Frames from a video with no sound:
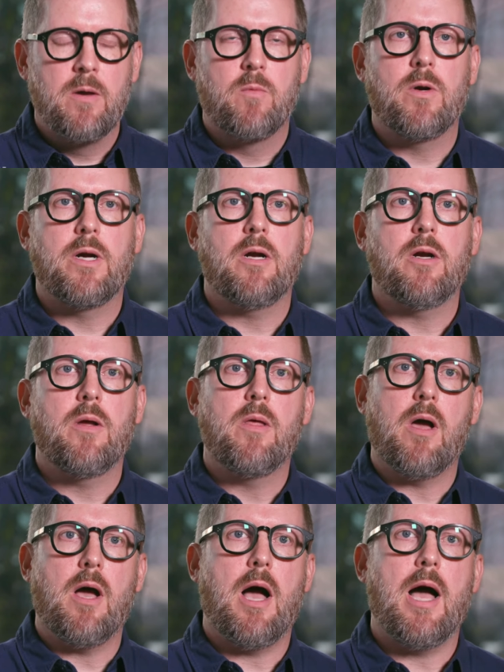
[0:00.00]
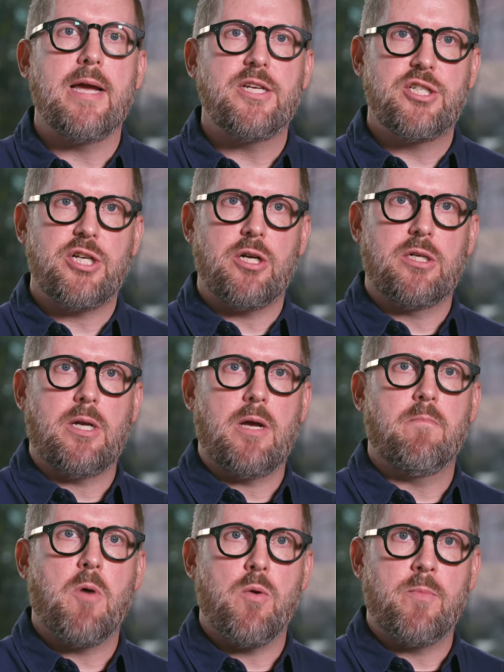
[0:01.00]
where I shared
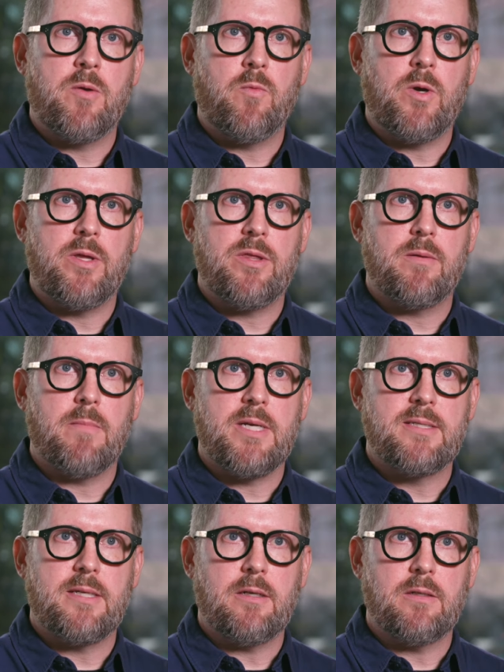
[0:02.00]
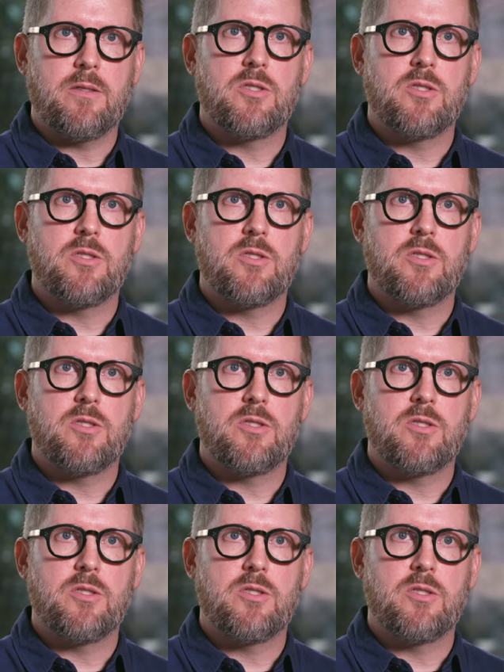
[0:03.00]
a moment with my sitter.